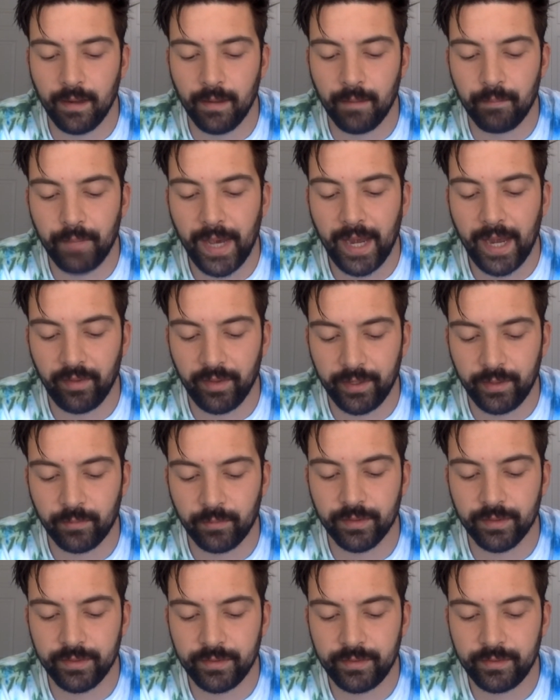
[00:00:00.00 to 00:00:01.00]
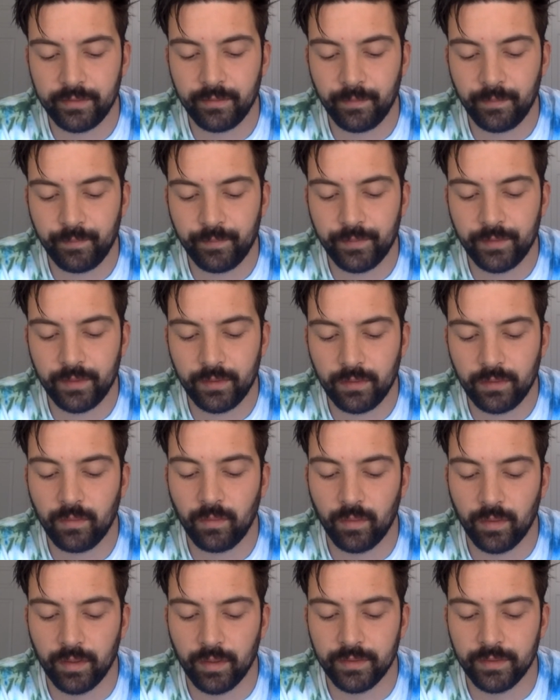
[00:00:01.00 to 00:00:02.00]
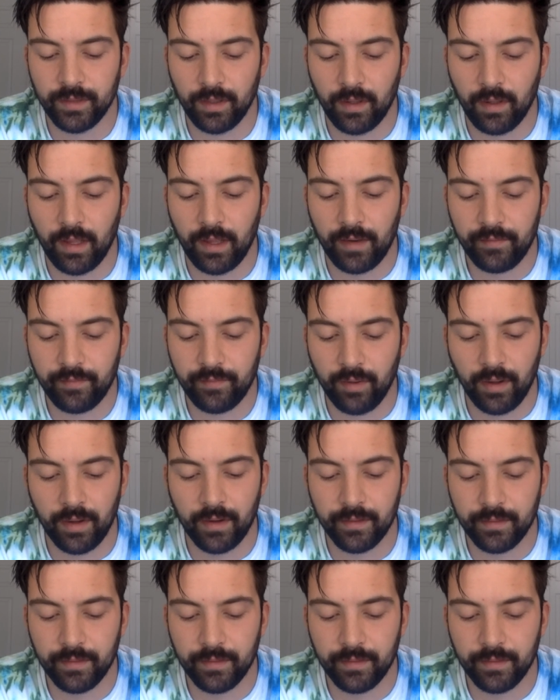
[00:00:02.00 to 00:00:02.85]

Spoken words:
battling was a lot of fun.